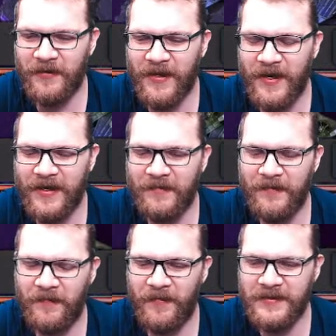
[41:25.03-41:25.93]
okay
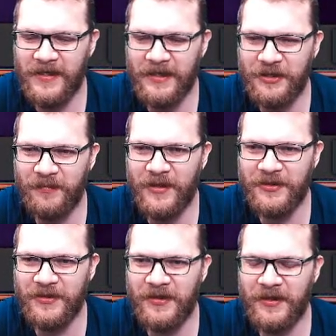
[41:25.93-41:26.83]
once i actually
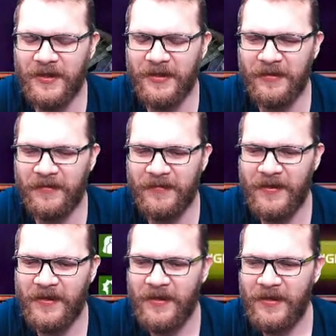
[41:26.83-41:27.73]
measured it and cut it off
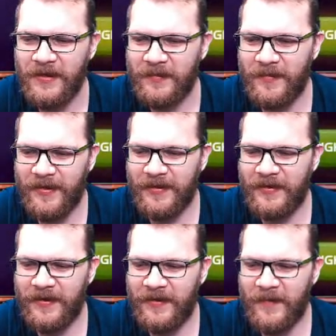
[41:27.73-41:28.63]
but
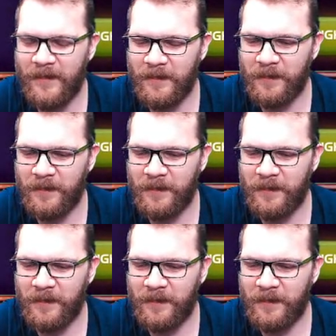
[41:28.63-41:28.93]
um,